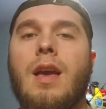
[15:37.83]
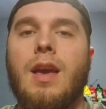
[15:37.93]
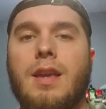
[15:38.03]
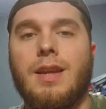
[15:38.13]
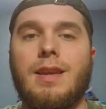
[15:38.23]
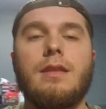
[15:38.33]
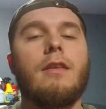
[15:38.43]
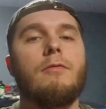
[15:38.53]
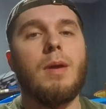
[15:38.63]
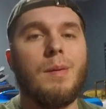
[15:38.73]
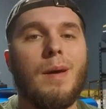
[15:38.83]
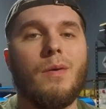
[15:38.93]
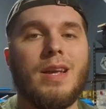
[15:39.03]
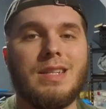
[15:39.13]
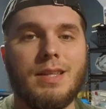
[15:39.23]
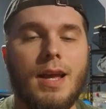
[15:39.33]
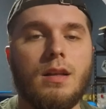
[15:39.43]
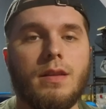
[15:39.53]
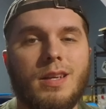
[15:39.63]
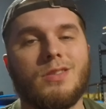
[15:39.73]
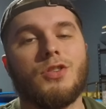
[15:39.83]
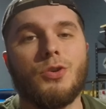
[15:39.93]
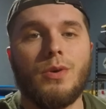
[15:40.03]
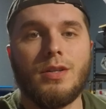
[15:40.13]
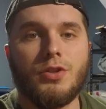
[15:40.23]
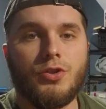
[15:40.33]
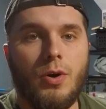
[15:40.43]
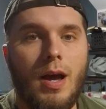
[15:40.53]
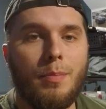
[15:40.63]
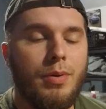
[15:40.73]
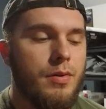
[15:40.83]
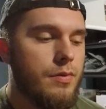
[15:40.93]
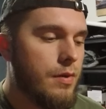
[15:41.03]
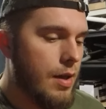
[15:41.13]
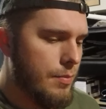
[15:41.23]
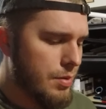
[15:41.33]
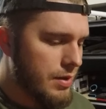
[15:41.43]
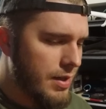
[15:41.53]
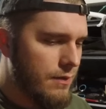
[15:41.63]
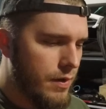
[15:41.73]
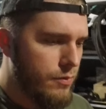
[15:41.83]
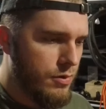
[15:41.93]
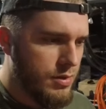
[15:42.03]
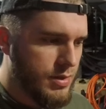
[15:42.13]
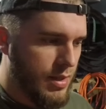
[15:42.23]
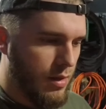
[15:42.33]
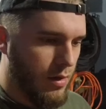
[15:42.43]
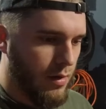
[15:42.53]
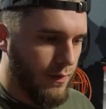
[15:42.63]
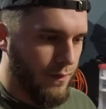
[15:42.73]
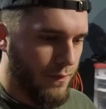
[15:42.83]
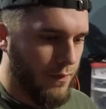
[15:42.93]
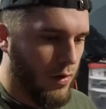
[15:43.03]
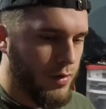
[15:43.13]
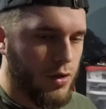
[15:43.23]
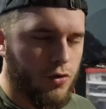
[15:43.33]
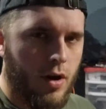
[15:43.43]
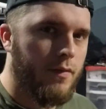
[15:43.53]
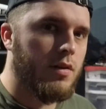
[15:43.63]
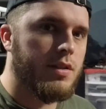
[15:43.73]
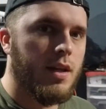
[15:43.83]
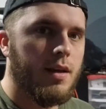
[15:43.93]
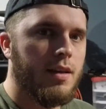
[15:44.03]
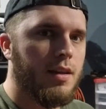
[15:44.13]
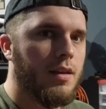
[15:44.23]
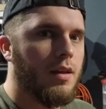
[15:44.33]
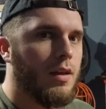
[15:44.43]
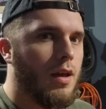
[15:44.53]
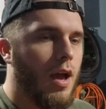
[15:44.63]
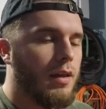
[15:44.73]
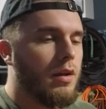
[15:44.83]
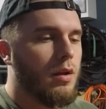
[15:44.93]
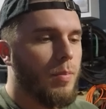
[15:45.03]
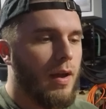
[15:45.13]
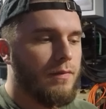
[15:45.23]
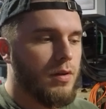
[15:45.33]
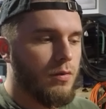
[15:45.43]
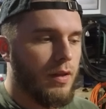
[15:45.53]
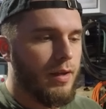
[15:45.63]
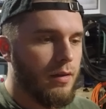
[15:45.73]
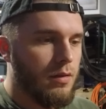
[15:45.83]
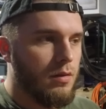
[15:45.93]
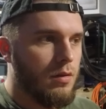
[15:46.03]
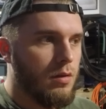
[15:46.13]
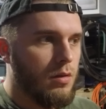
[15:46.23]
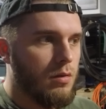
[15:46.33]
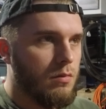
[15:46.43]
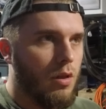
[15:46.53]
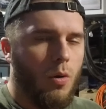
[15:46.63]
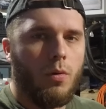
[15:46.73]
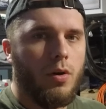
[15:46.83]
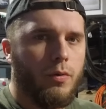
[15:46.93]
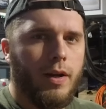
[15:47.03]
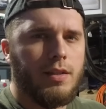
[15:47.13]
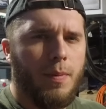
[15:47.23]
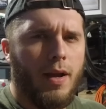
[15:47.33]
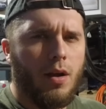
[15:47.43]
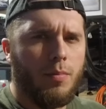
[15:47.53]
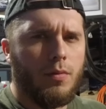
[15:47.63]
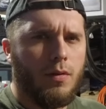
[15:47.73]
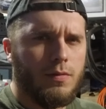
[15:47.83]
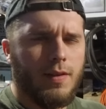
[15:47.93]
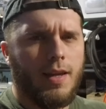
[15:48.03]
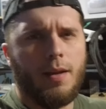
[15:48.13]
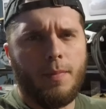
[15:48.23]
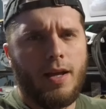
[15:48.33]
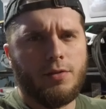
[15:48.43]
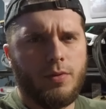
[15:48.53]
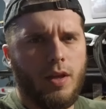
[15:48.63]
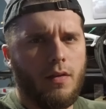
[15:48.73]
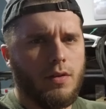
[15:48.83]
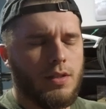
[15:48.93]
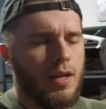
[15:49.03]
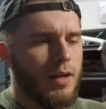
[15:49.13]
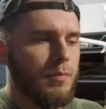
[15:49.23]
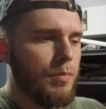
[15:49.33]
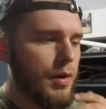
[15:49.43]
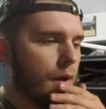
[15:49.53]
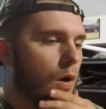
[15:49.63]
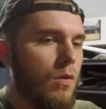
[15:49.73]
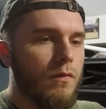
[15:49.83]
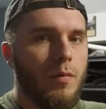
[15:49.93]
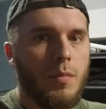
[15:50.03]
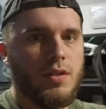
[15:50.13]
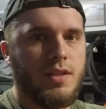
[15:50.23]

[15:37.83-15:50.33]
and it did give me about exactly a 2-inch drop. I believe it was the front driver's side. I ended up having to like lower or raise back up a little to get it matched with the other side, but all of them are